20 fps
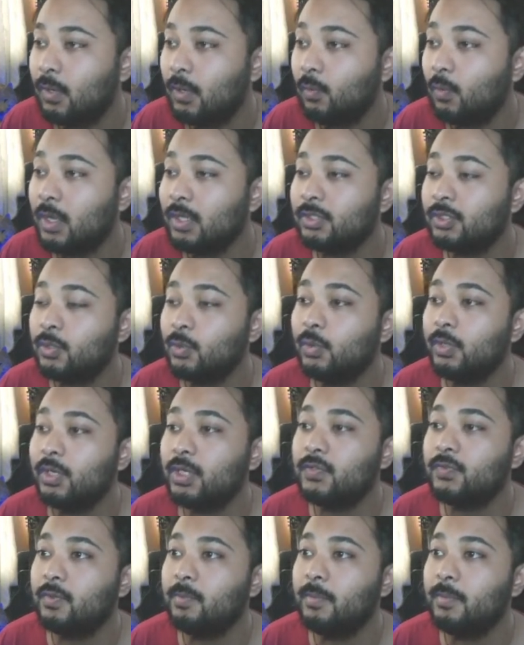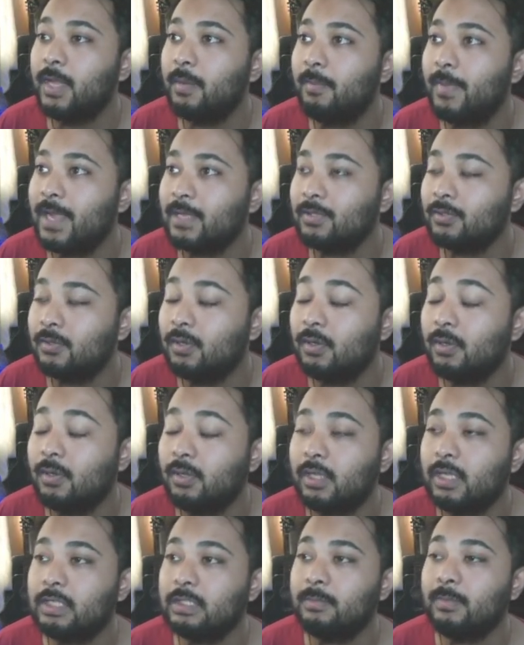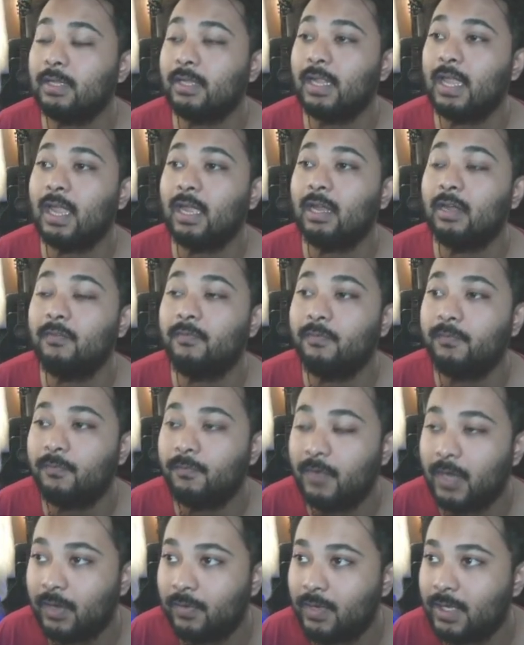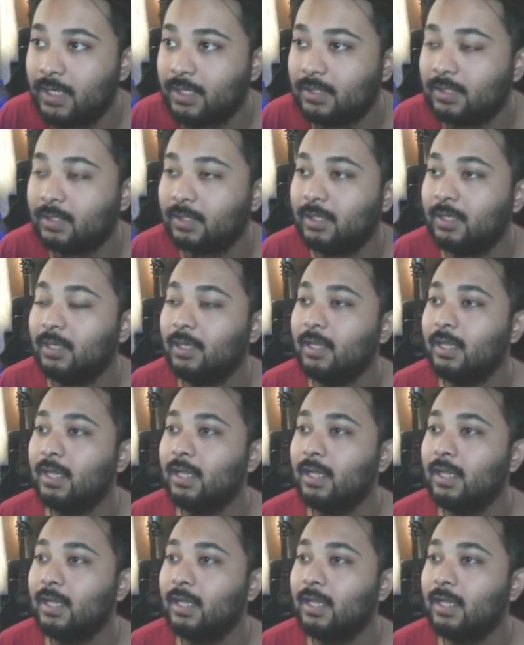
one Stone Age from that Bastiodon against my Gligar very easily.